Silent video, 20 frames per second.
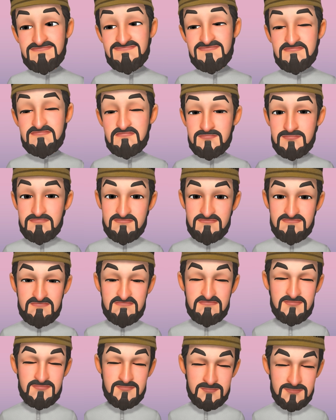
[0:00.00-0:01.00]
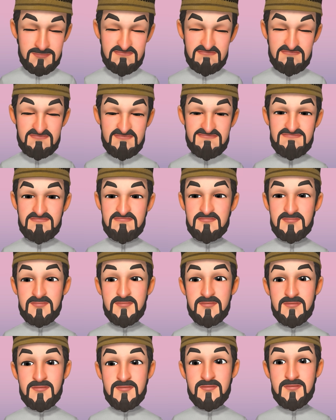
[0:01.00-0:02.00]
But still, you
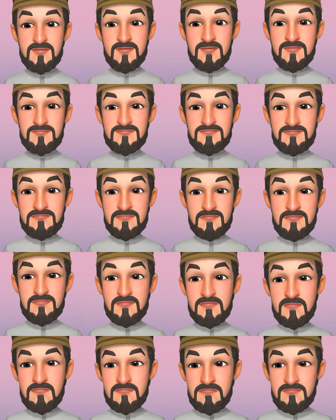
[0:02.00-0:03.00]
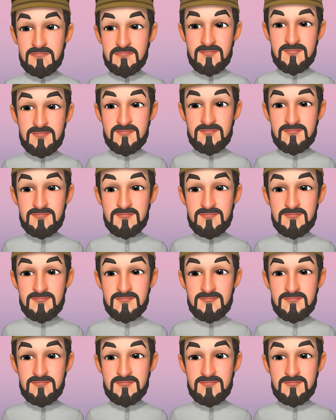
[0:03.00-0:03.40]
know, a lot of people